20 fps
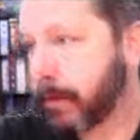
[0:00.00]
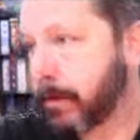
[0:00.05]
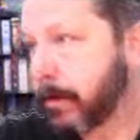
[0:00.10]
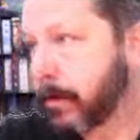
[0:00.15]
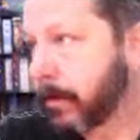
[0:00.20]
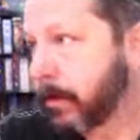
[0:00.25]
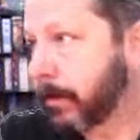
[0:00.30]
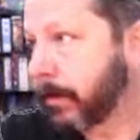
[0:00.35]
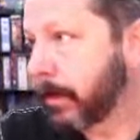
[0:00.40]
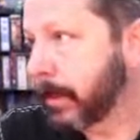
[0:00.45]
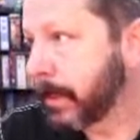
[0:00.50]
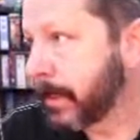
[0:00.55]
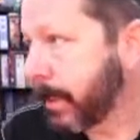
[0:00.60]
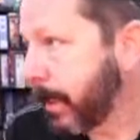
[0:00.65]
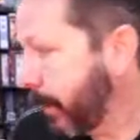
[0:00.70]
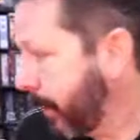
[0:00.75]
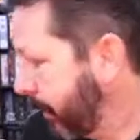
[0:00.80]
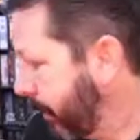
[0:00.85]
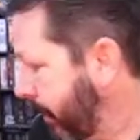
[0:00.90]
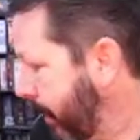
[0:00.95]
little
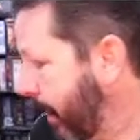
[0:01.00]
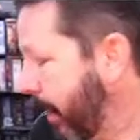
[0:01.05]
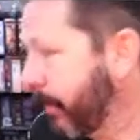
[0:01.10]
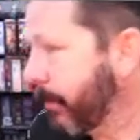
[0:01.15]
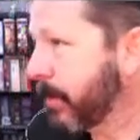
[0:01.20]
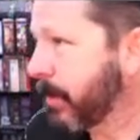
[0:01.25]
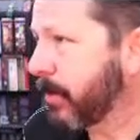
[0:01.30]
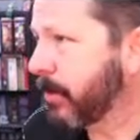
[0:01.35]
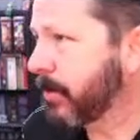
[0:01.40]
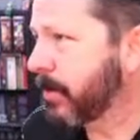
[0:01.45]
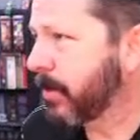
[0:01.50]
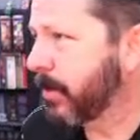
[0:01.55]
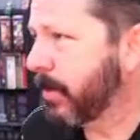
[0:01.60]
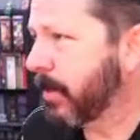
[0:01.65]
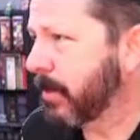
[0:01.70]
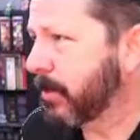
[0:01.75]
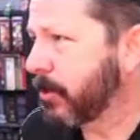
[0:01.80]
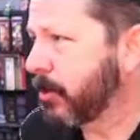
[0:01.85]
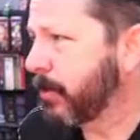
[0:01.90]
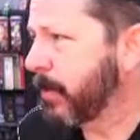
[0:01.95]
aside, I would go
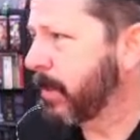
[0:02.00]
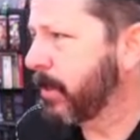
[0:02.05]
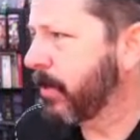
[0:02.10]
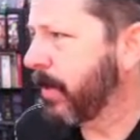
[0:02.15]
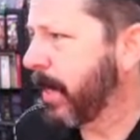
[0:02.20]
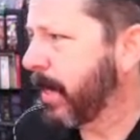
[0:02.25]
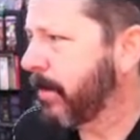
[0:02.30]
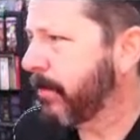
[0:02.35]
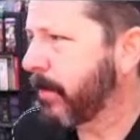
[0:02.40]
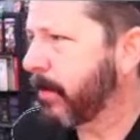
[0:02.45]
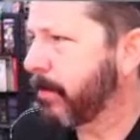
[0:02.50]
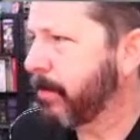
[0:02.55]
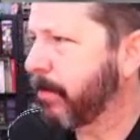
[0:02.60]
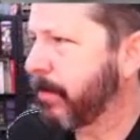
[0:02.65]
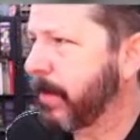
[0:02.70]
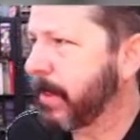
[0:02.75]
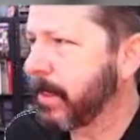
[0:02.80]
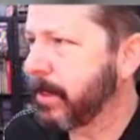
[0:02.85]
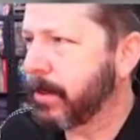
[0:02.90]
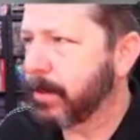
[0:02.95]
to, assuming you have a
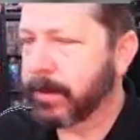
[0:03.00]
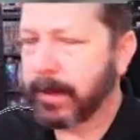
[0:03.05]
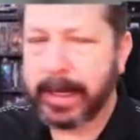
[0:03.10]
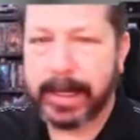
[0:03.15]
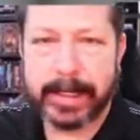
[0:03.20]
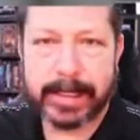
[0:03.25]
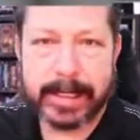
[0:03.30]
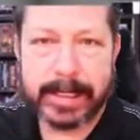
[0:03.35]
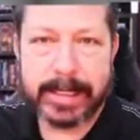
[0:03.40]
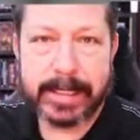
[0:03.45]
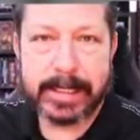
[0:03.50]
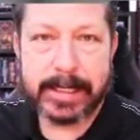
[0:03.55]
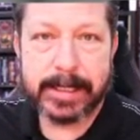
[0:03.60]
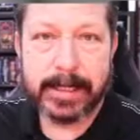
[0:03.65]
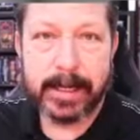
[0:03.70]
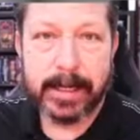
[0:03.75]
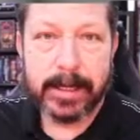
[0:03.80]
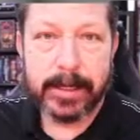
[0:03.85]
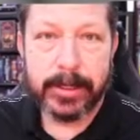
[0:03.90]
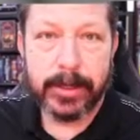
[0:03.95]
menu like
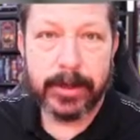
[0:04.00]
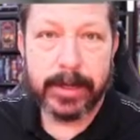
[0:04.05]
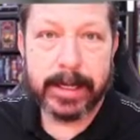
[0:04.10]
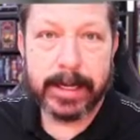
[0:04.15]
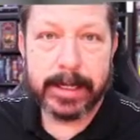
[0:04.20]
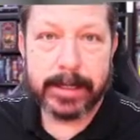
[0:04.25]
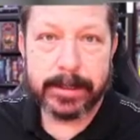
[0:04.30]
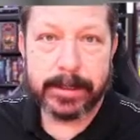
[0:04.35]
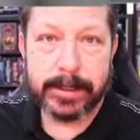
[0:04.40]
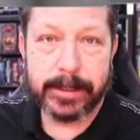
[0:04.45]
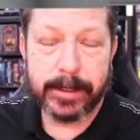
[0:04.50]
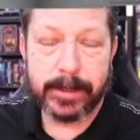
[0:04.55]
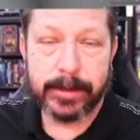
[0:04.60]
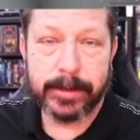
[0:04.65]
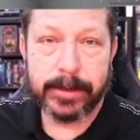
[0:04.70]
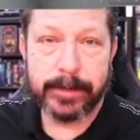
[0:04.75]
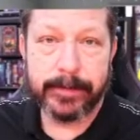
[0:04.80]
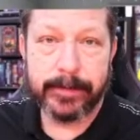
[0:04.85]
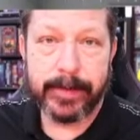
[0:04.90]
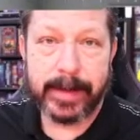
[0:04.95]
this, you can actually
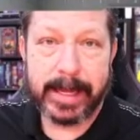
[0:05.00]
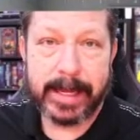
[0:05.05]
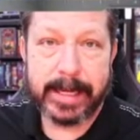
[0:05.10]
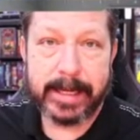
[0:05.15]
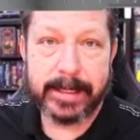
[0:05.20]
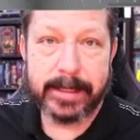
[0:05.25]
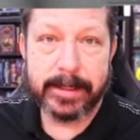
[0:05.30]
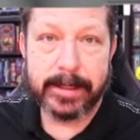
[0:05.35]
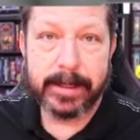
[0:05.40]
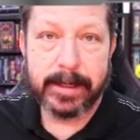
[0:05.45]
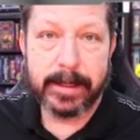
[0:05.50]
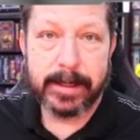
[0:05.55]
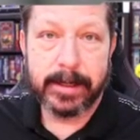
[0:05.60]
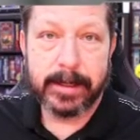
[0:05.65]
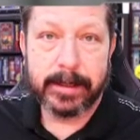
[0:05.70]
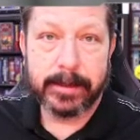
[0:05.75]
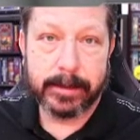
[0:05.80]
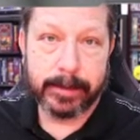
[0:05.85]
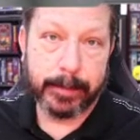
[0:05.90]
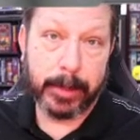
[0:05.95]
turn the fan,
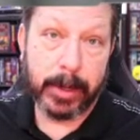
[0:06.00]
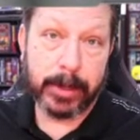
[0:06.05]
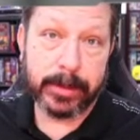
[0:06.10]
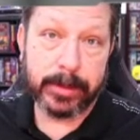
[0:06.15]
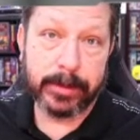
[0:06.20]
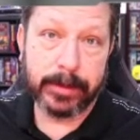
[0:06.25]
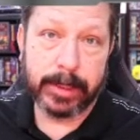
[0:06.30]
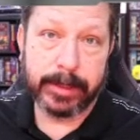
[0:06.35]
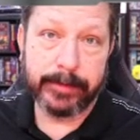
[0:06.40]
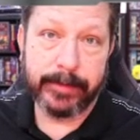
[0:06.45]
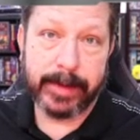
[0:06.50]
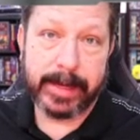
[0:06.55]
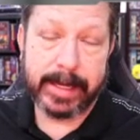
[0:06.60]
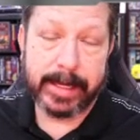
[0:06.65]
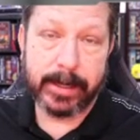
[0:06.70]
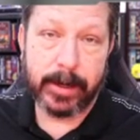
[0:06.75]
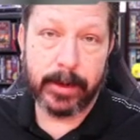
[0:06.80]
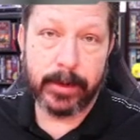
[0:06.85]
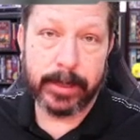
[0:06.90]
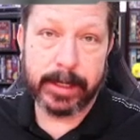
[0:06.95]
the part cooling
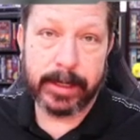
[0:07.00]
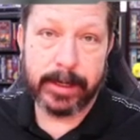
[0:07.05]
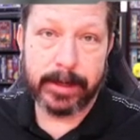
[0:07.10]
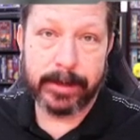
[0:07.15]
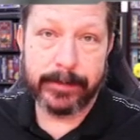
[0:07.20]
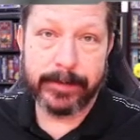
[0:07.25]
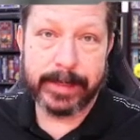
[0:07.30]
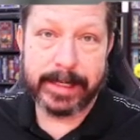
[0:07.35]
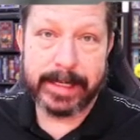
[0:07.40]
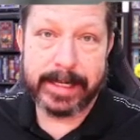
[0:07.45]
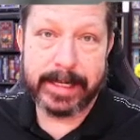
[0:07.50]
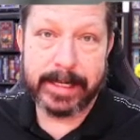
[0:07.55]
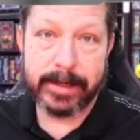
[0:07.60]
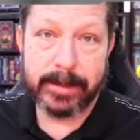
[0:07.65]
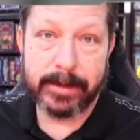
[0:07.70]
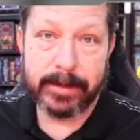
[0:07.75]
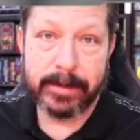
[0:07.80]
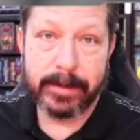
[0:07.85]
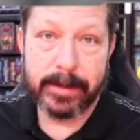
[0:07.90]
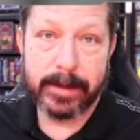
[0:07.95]
fan, on and off in
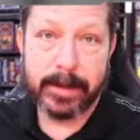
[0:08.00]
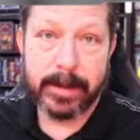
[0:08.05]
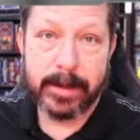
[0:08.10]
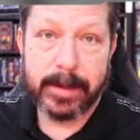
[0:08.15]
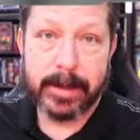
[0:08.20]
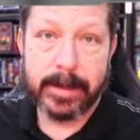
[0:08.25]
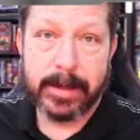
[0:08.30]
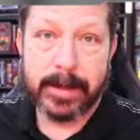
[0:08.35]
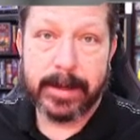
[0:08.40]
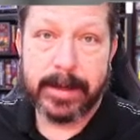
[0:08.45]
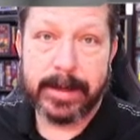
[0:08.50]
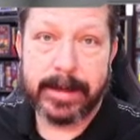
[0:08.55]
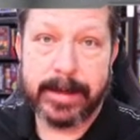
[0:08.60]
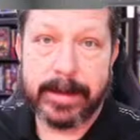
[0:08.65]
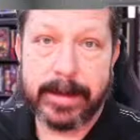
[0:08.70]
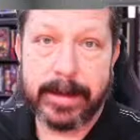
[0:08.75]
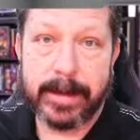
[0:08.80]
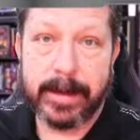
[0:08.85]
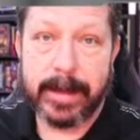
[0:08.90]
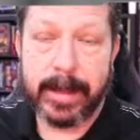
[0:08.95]
here.
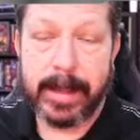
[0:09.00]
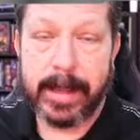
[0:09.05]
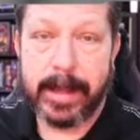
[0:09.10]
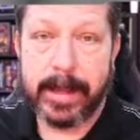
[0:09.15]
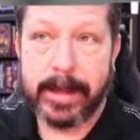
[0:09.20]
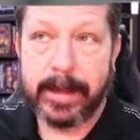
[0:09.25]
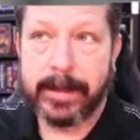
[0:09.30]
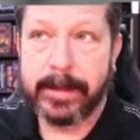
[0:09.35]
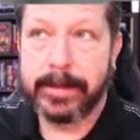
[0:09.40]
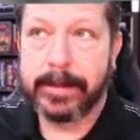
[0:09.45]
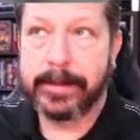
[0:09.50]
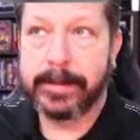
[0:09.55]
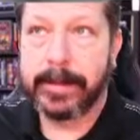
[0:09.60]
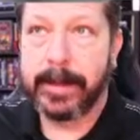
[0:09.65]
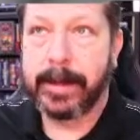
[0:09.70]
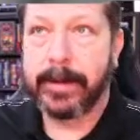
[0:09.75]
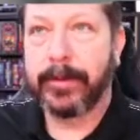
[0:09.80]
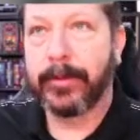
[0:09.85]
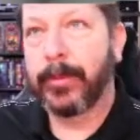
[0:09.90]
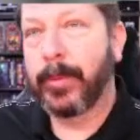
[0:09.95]
And
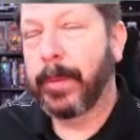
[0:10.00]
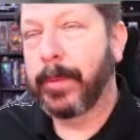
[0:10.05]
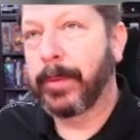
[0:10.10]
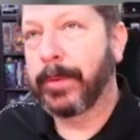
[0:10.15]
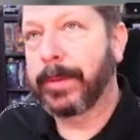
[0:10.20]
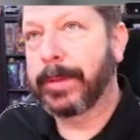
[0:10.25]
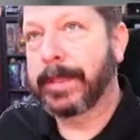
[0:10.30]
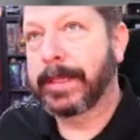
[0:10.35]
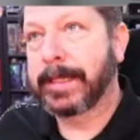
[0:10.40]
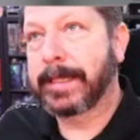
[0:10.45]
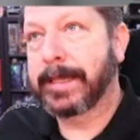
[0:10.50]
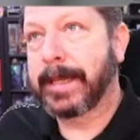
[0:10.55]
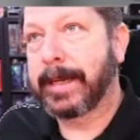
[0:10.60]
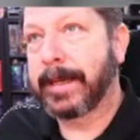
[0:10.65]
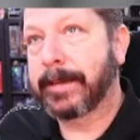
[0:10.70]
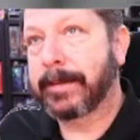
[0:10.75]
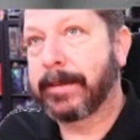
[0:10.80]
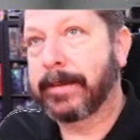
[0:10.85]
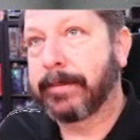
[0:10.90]
I don't remember the exact,